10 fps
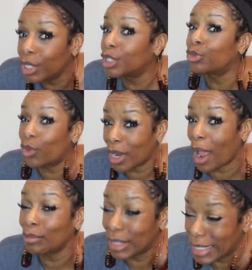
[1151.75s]
is what
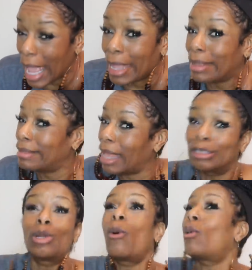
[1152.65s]
I'm saying.
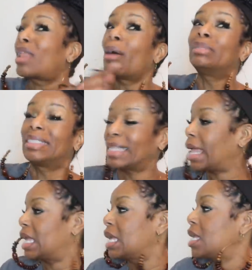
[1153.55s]
That's all I'm
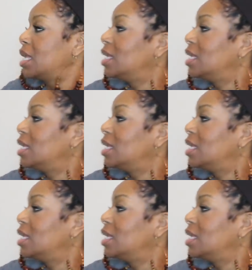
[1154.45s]
saying.